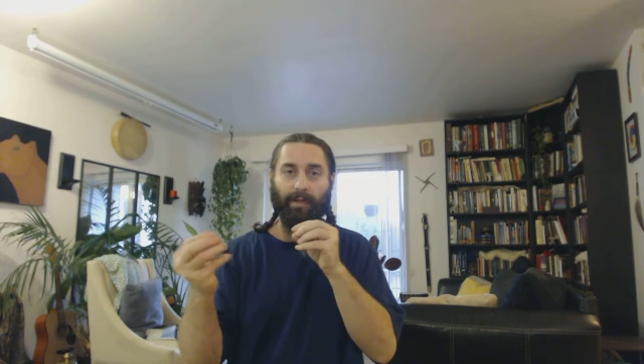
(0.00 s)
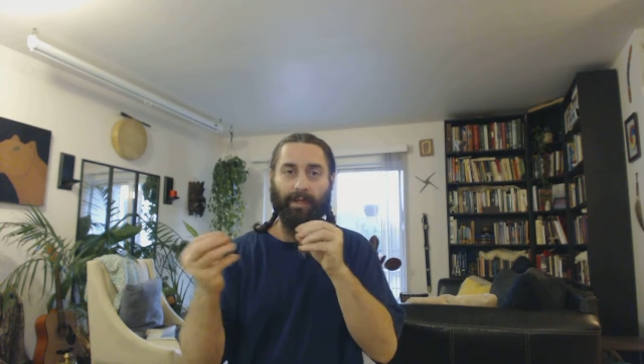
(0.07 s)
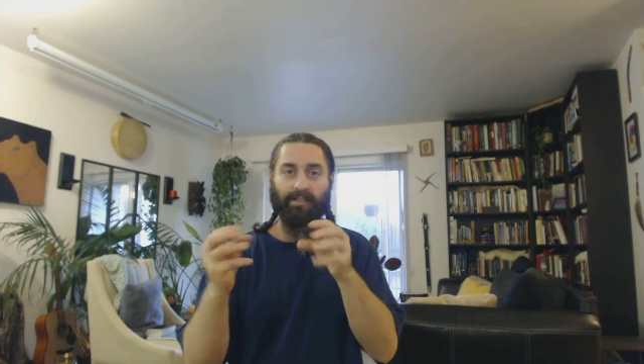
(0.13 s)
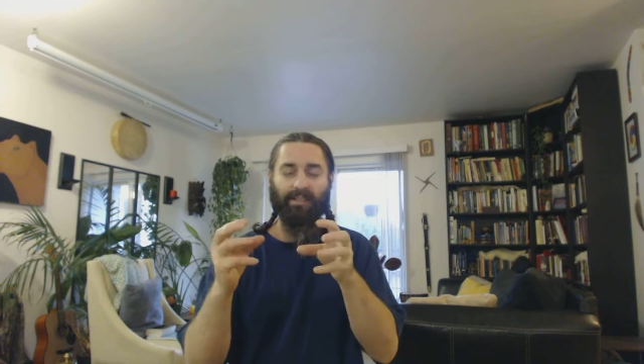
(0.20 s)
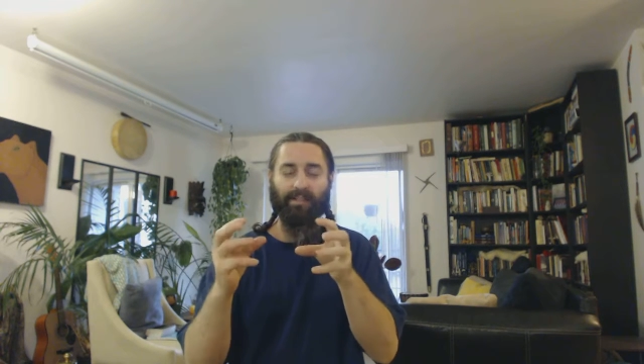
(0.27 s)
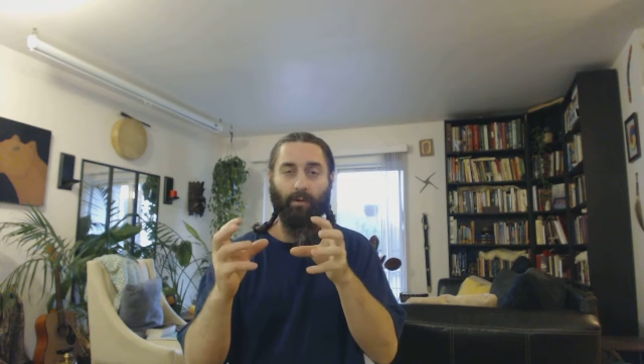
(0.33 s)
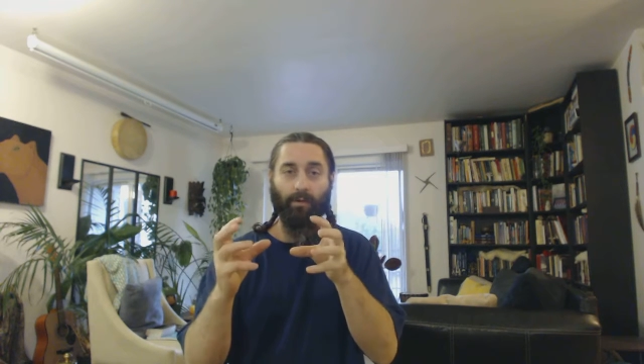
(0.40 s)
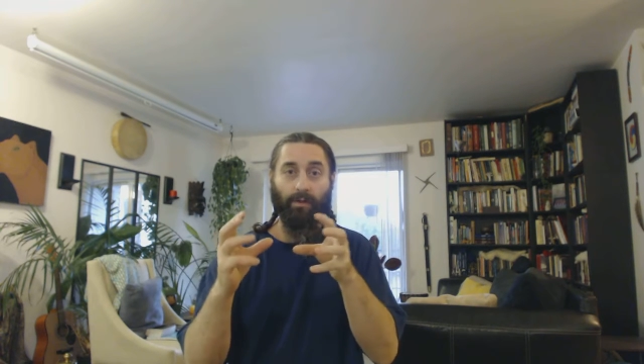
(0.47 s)

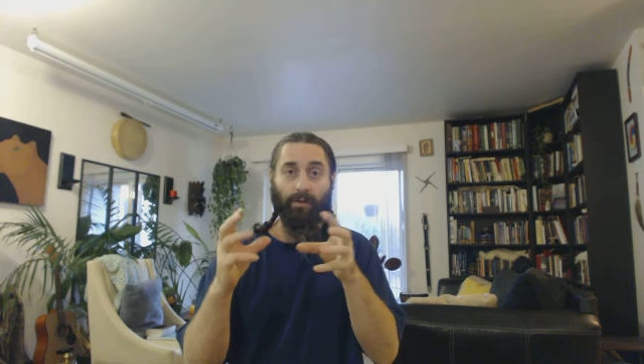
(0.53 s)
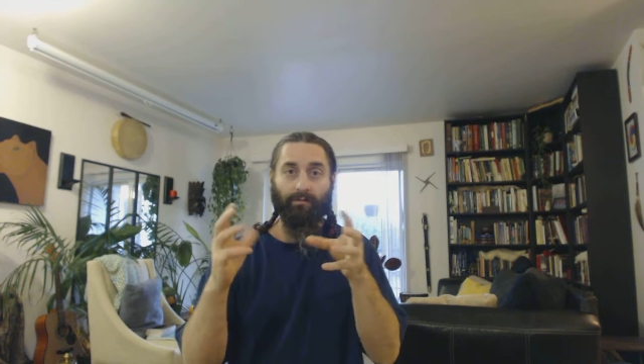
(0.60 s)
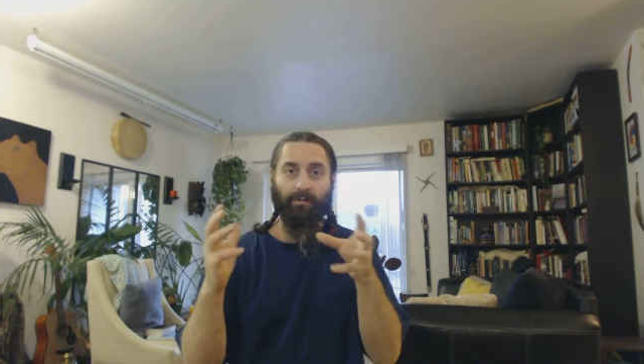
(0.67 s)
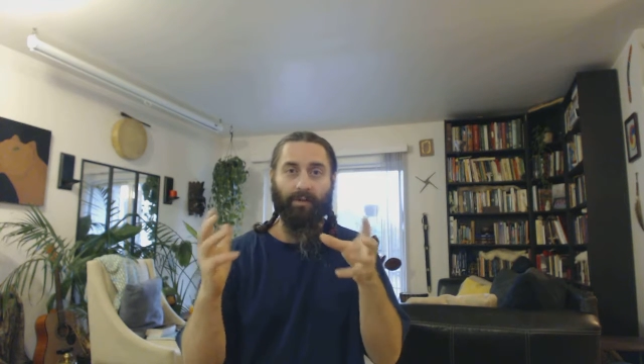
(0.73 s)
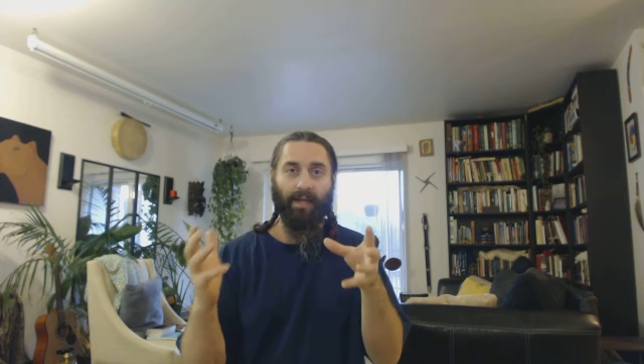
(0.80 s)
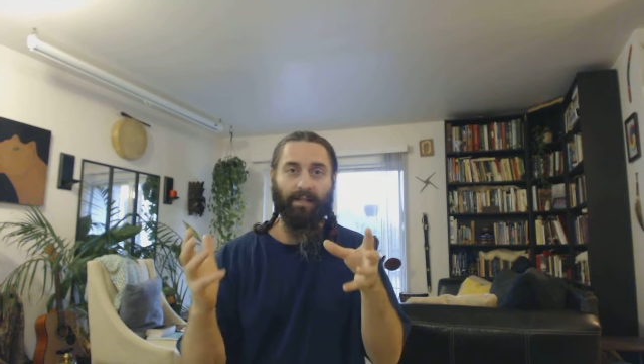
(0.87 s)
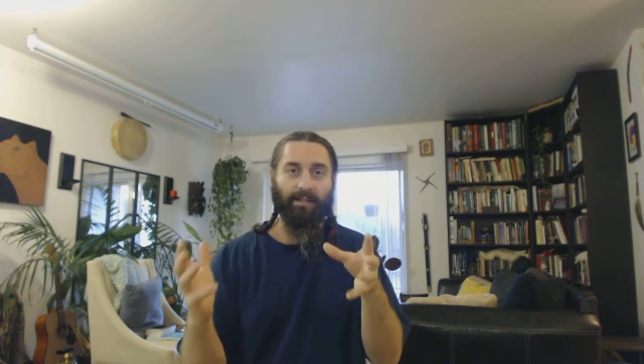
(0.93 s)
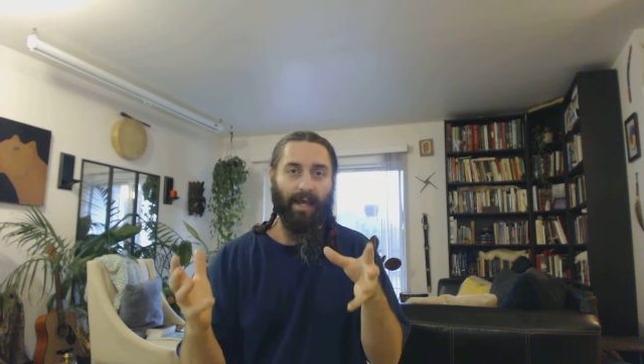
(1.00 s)
place in order
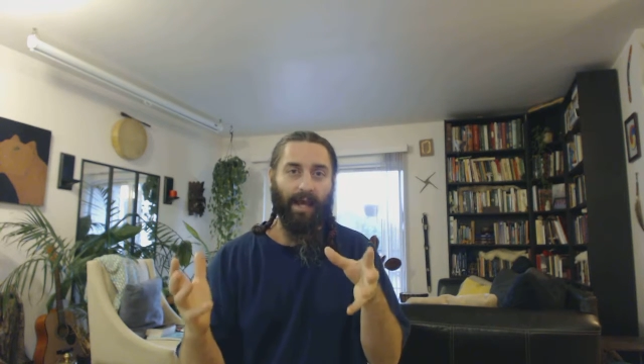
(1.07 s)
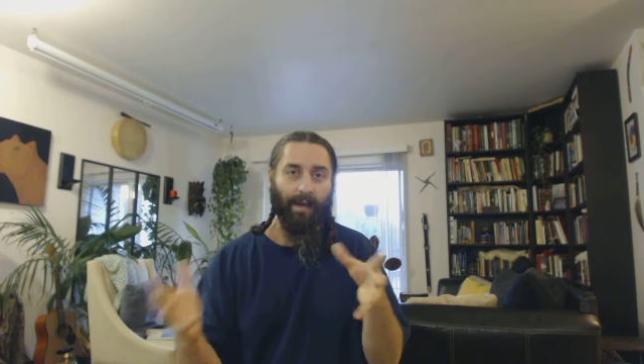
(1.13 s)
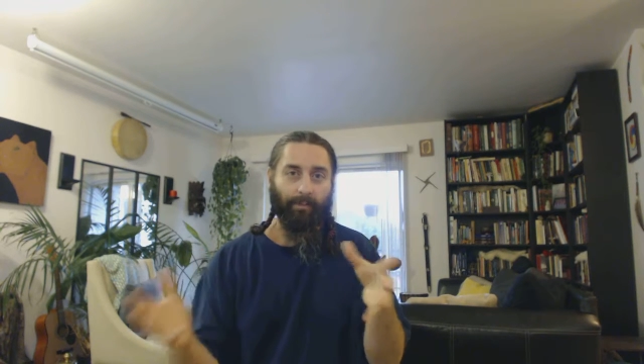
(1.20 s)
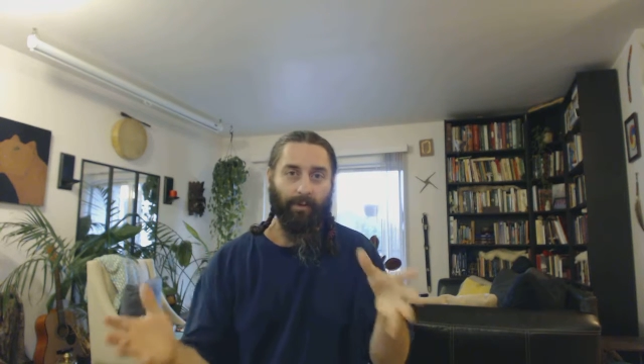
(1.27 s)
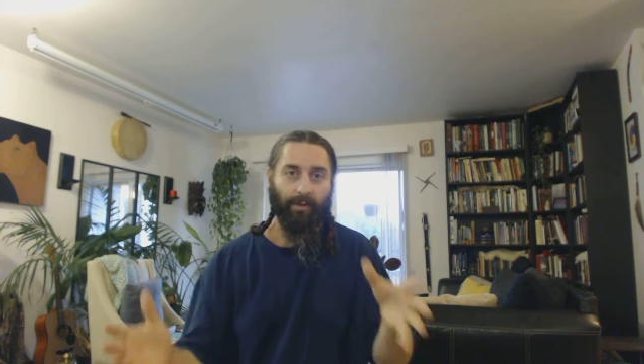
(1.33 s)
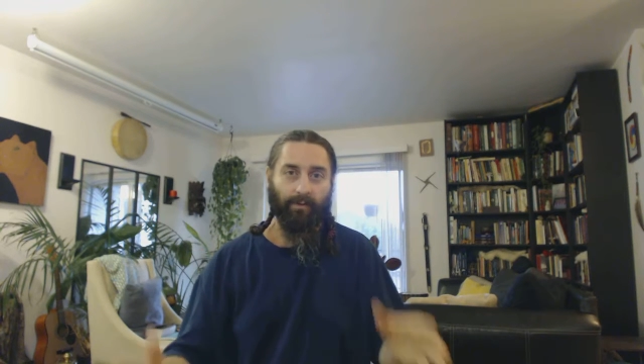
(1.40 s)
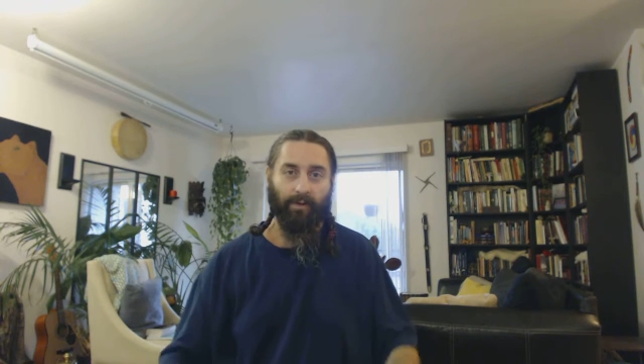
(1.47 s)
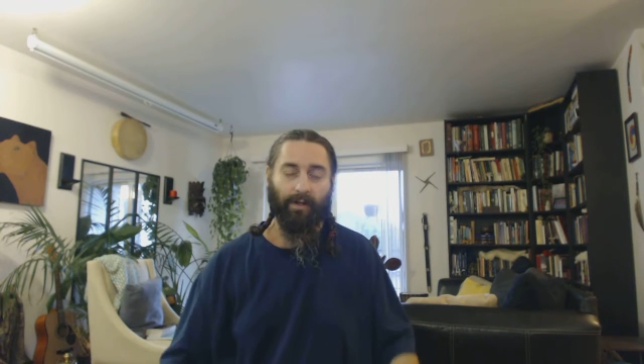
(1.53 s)
for that to
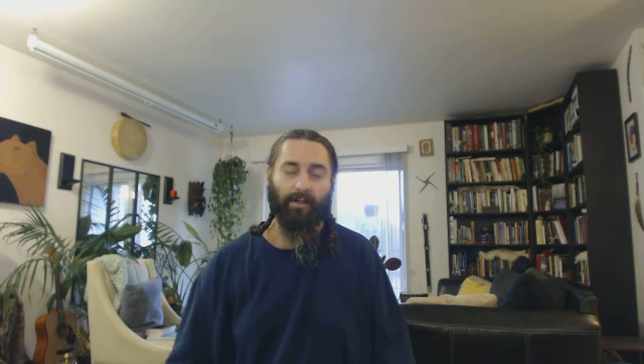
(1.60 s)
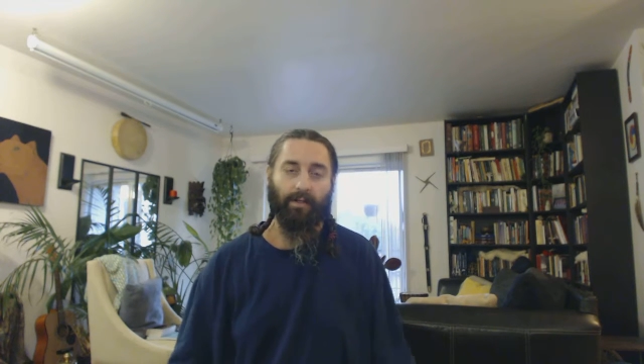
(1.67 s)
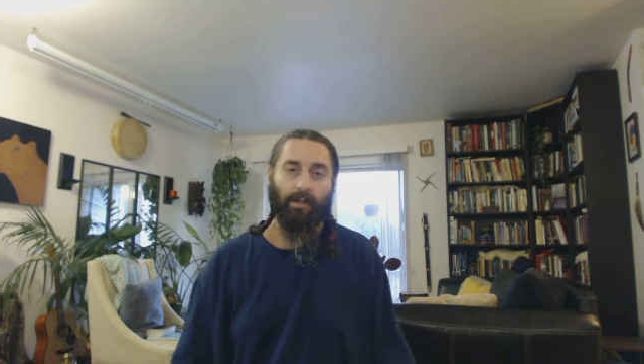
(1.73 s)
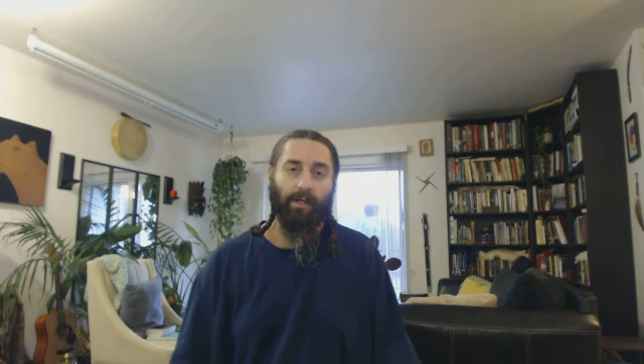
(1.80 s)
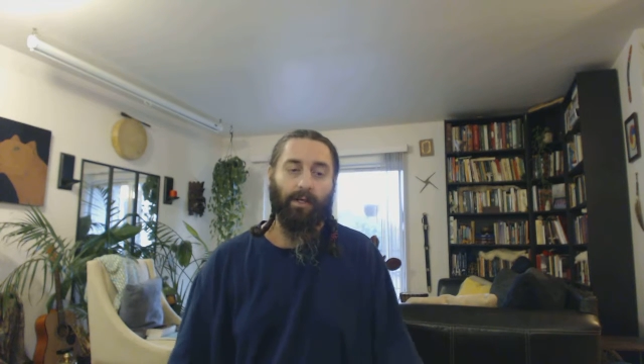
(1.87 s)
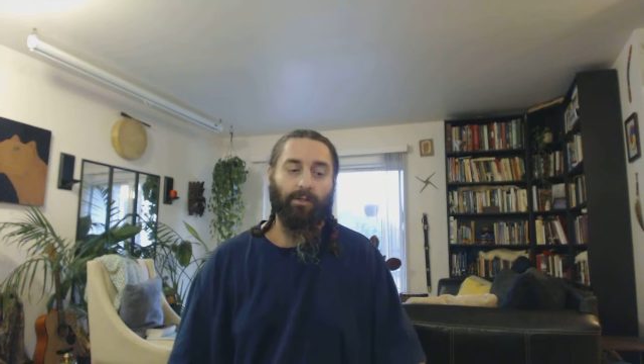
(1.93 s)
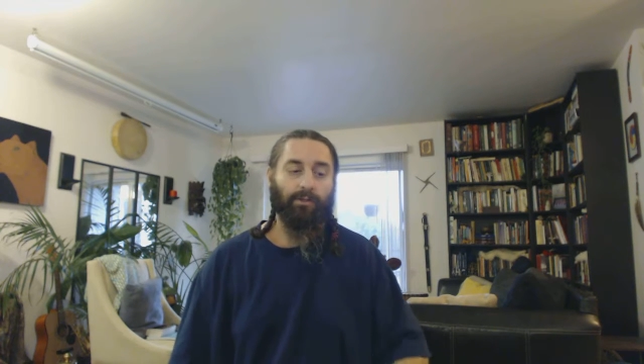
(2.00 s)
happen, right?